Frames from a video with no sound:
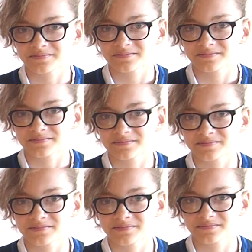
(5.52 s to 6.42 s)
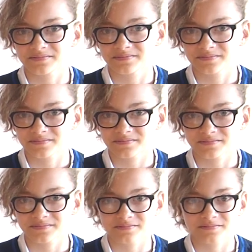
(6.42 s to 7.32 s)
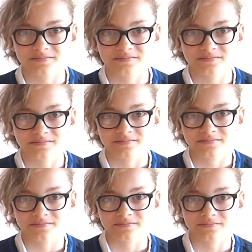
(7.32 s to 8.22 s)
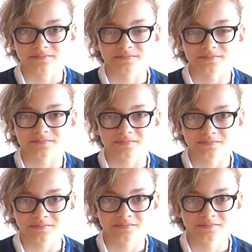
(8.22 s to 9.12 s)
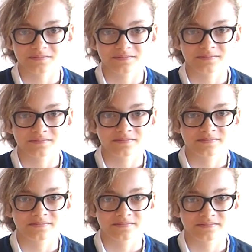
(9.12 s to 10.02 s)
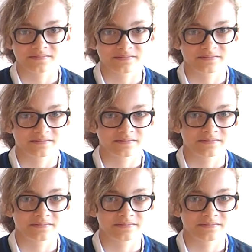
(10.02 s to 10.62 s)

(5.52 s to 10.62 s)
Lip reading: No words are spoken by the person on screen.